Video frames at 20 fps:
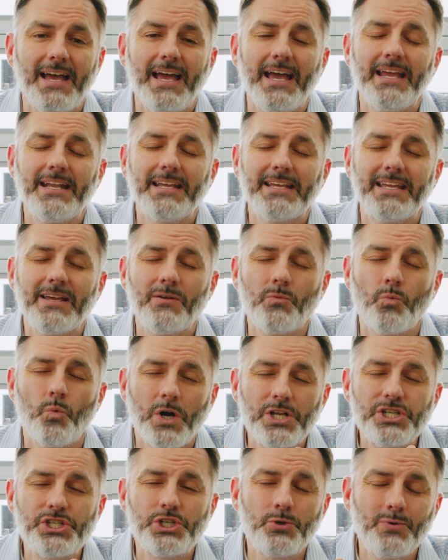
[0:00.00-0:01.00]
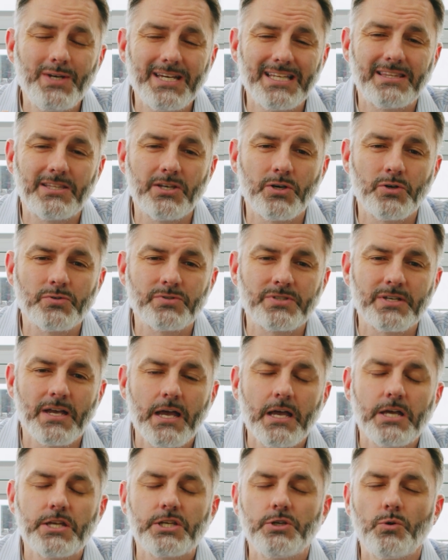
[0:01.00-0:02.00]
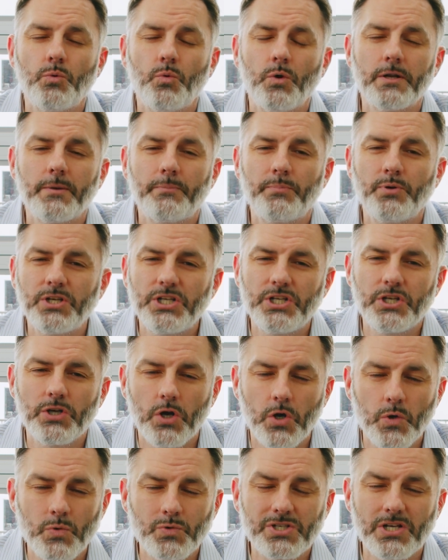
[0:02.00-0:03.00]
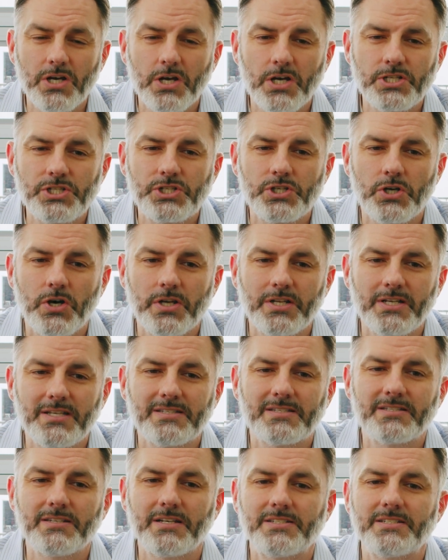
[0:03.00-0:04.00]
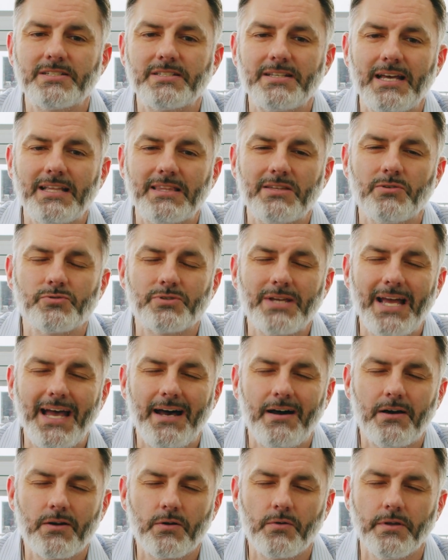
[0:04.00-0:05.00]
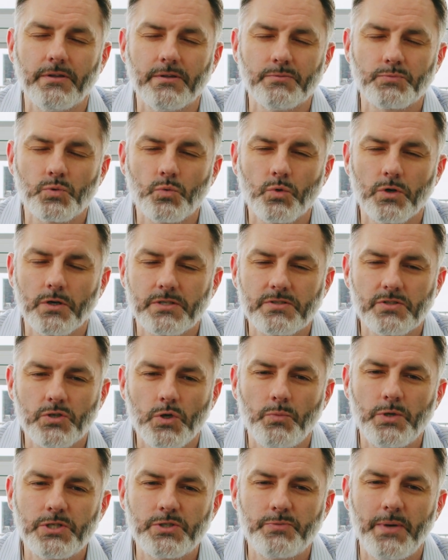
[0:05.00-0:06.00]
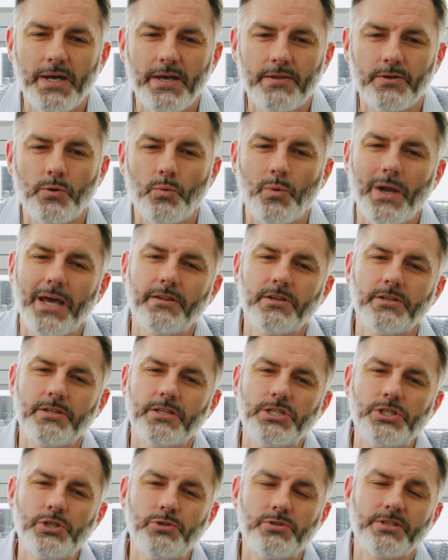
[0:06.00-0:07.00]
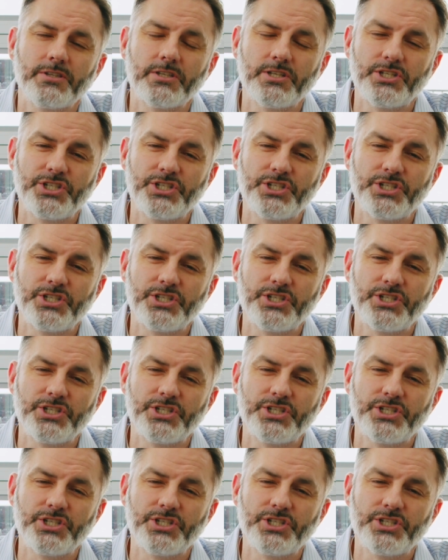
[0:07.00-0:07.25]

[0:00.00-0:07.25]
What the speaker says: And again, once you get those, you want to put your own touch on it such that those algorithms work so much better rather than using the